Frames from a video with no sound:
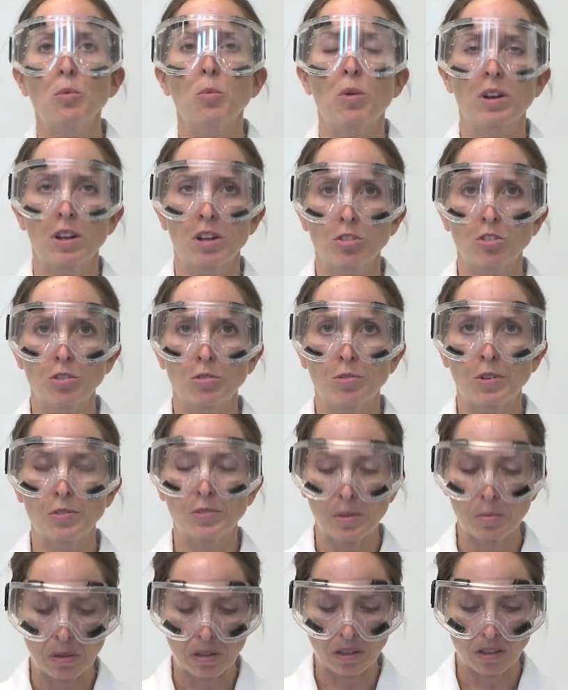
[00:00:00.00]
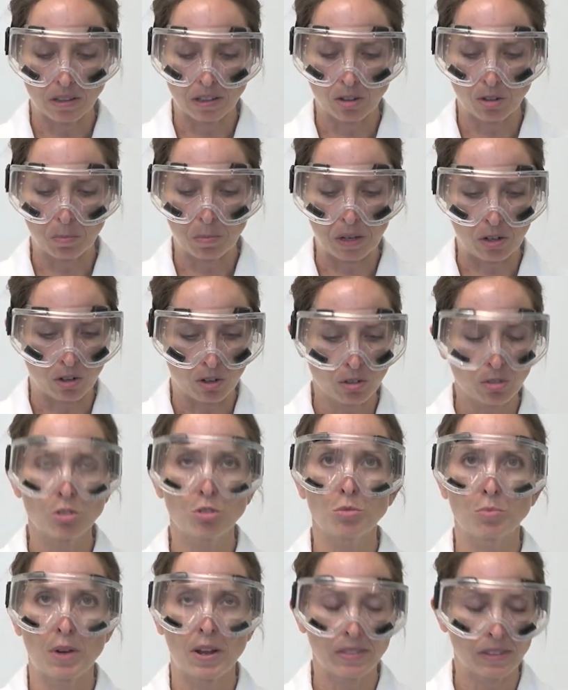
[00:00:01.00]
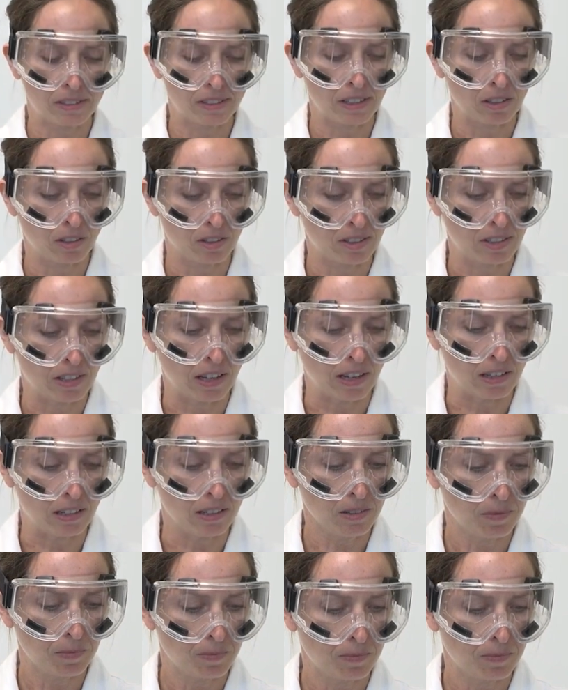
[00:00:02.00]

150 milliliter beaker to run the TLC in,